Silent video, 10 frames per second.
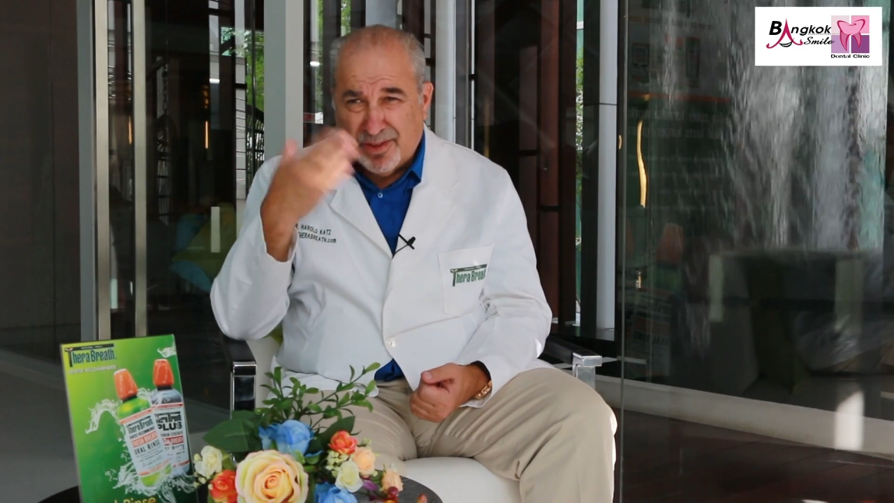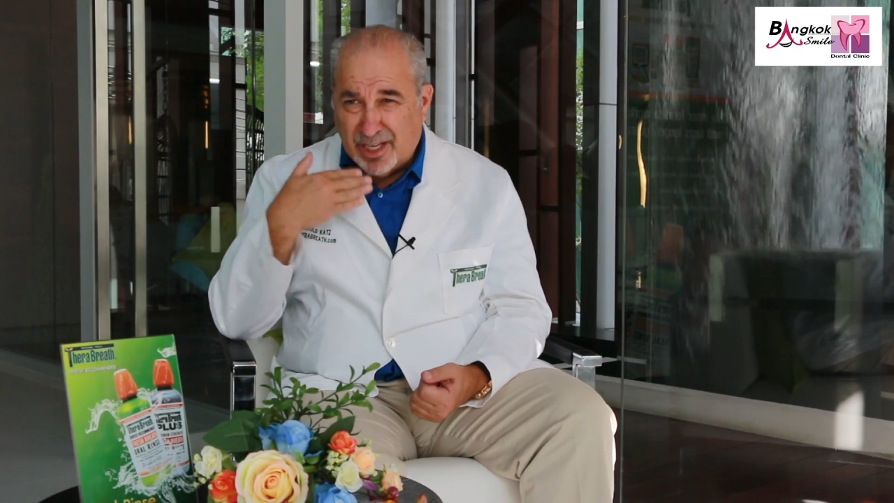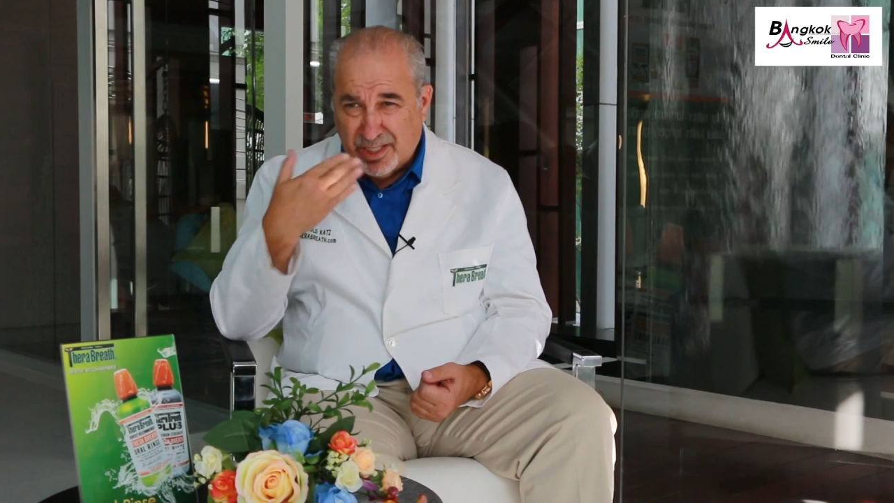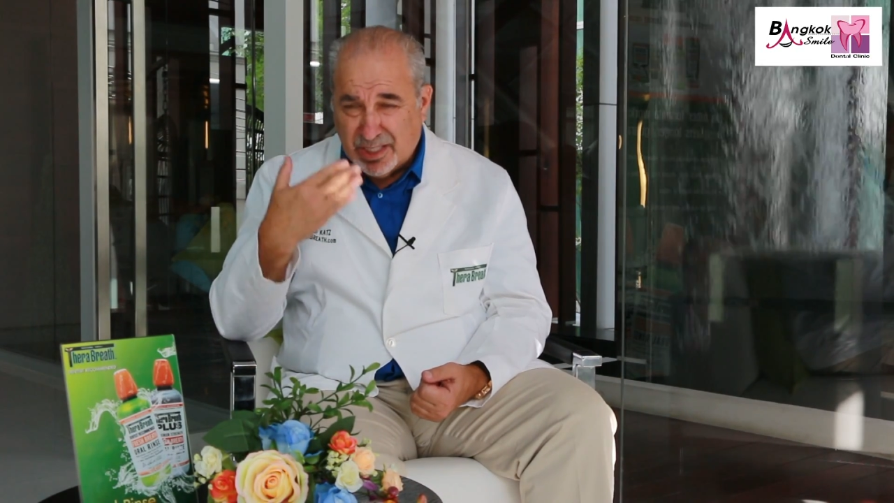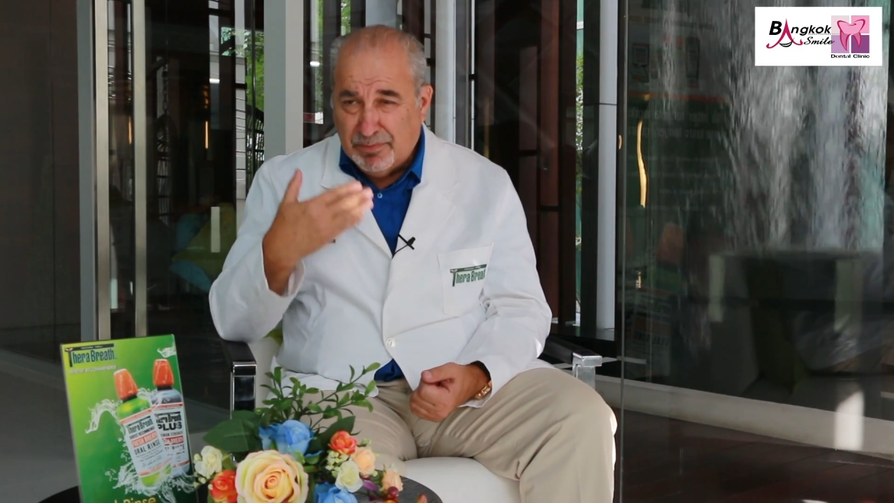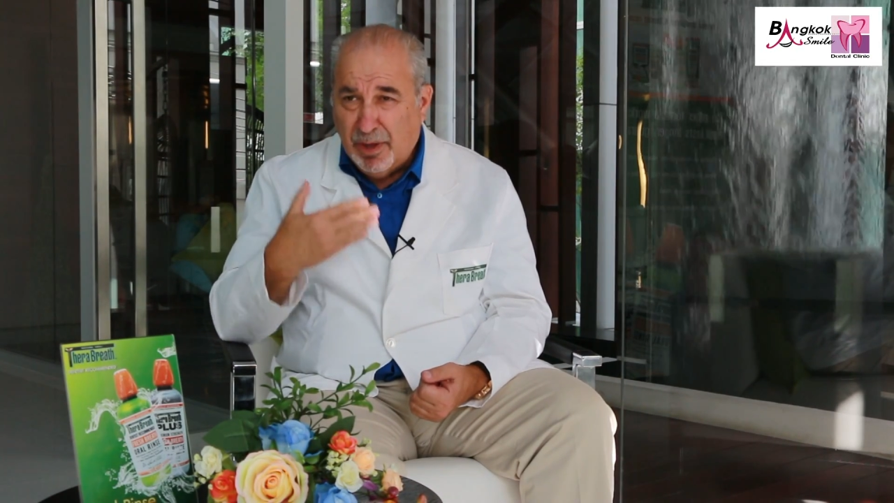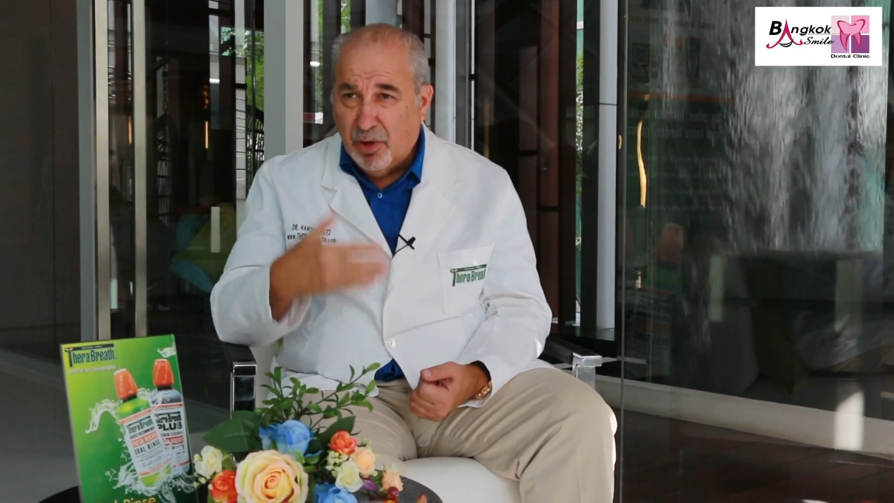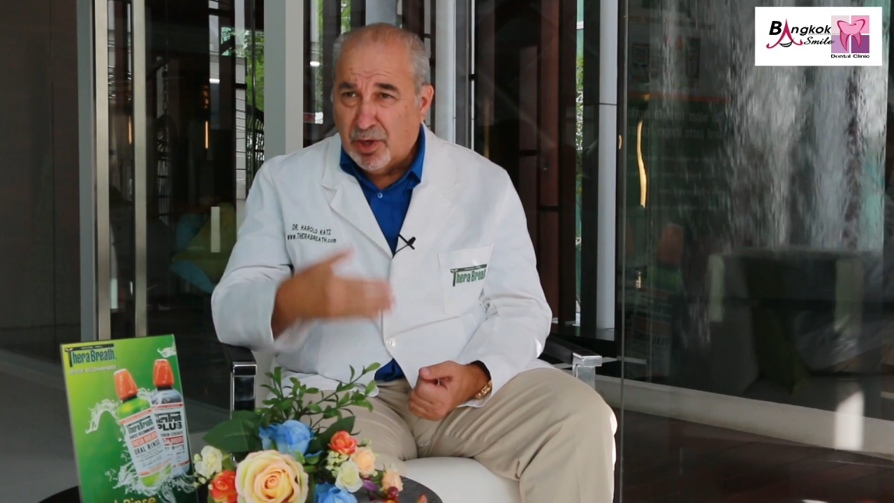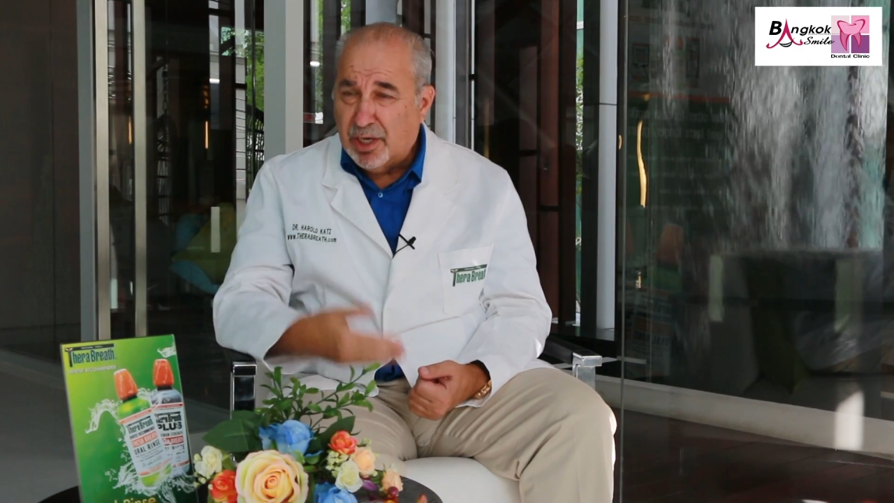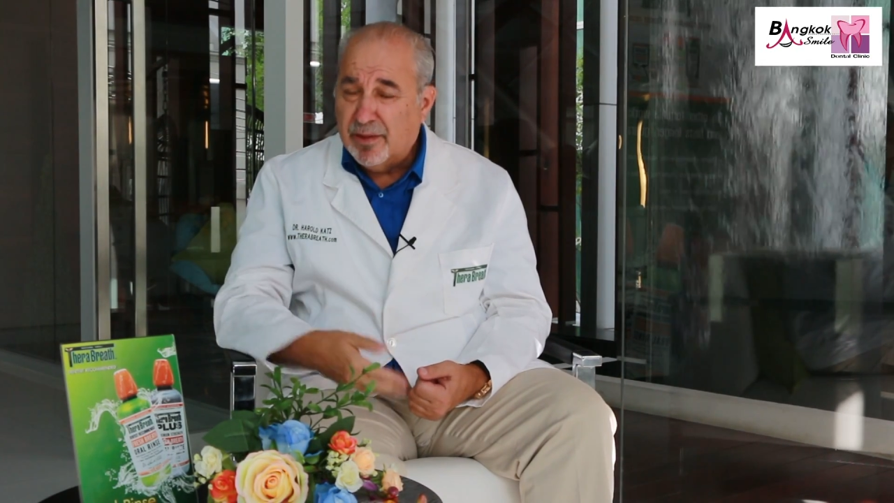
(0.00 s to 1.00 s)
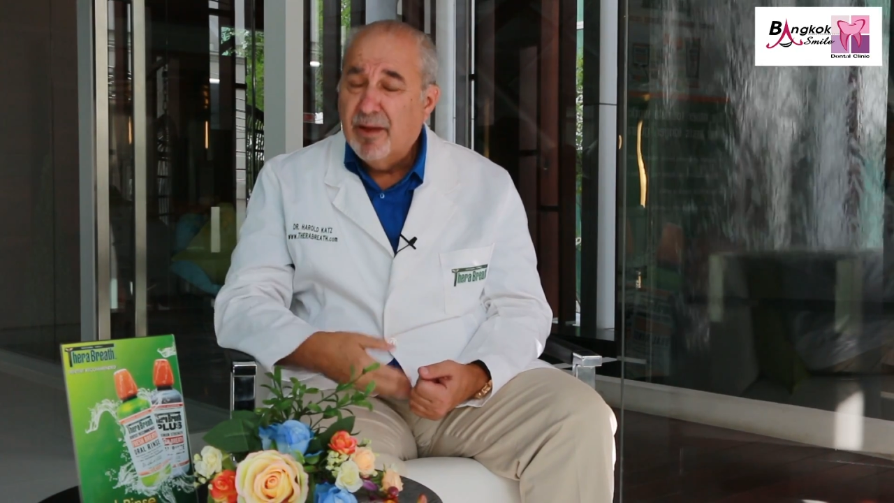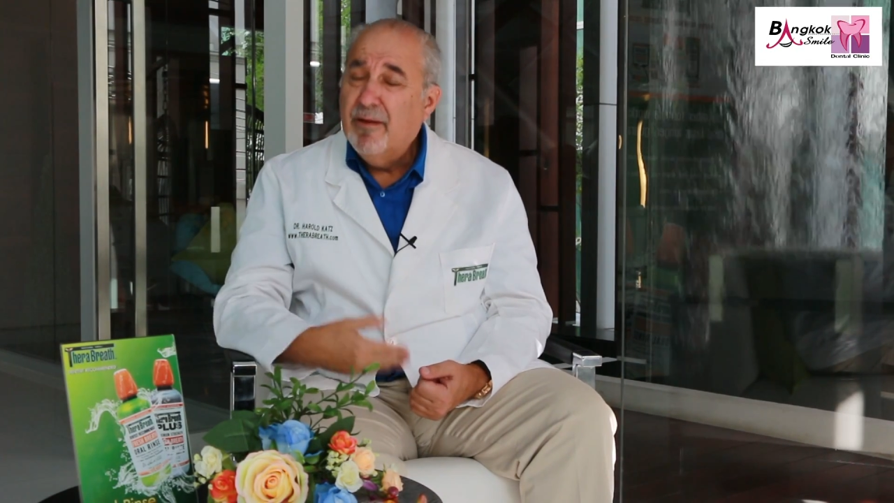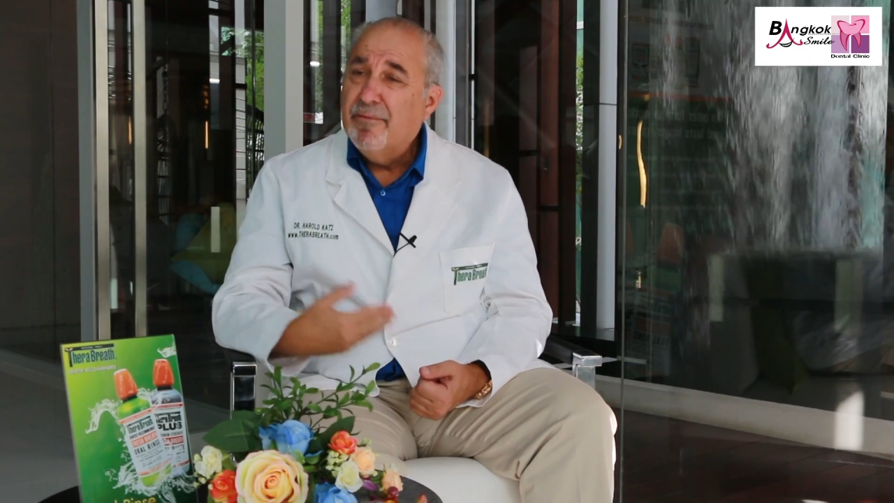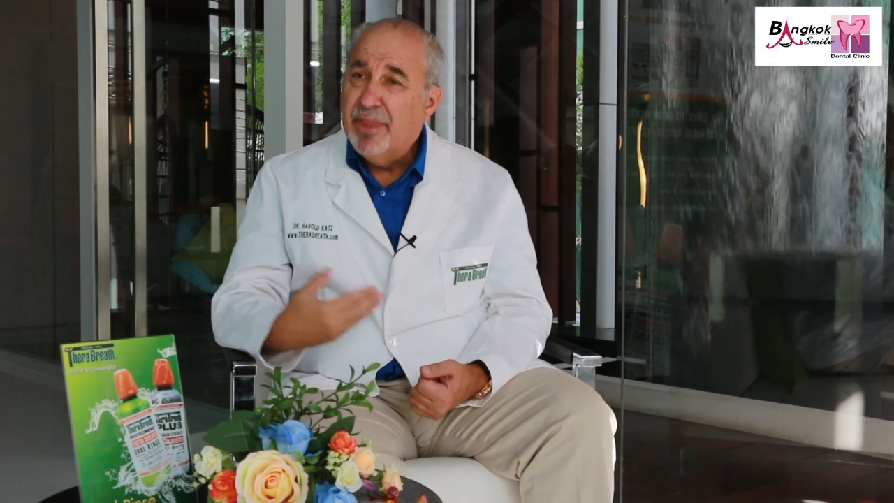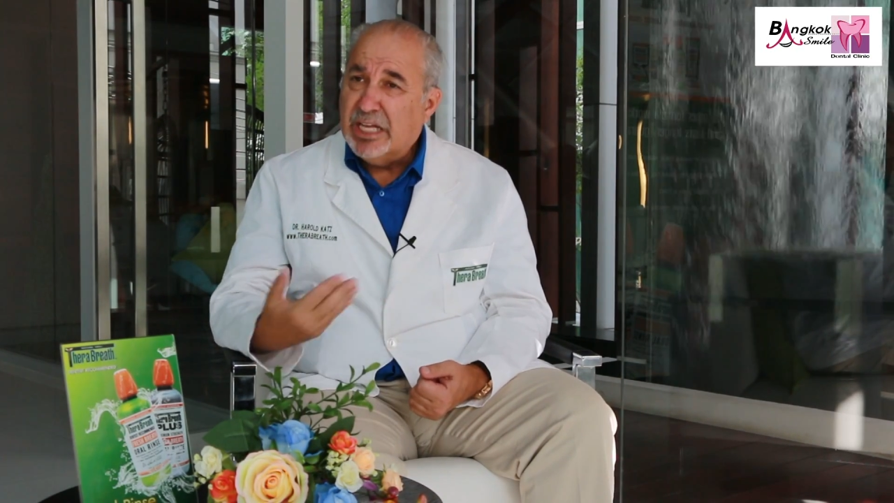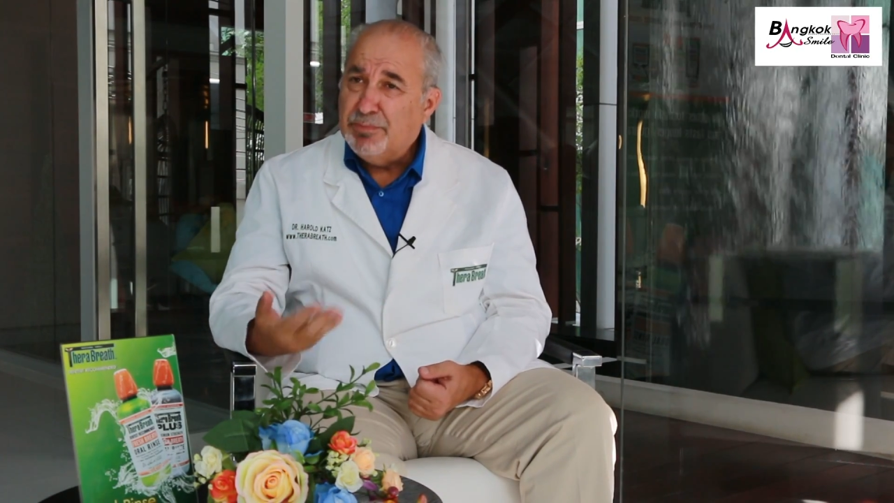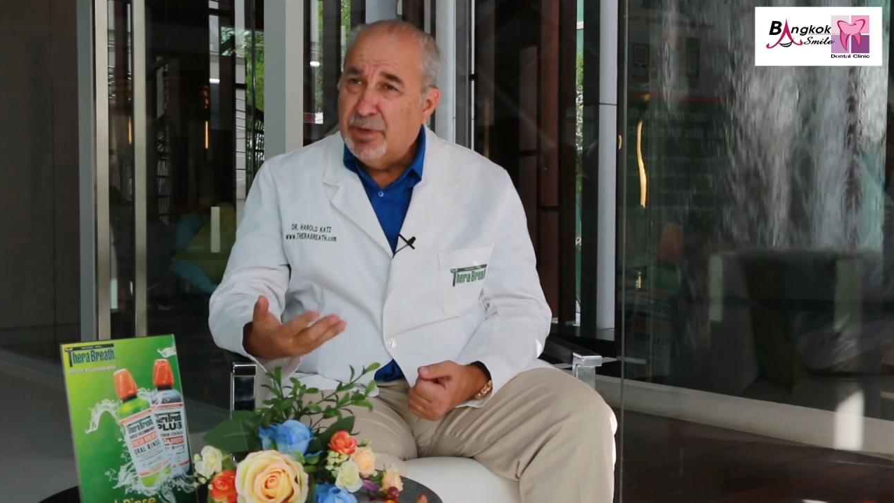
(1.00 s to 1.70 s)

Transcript: doesn't smell good. That's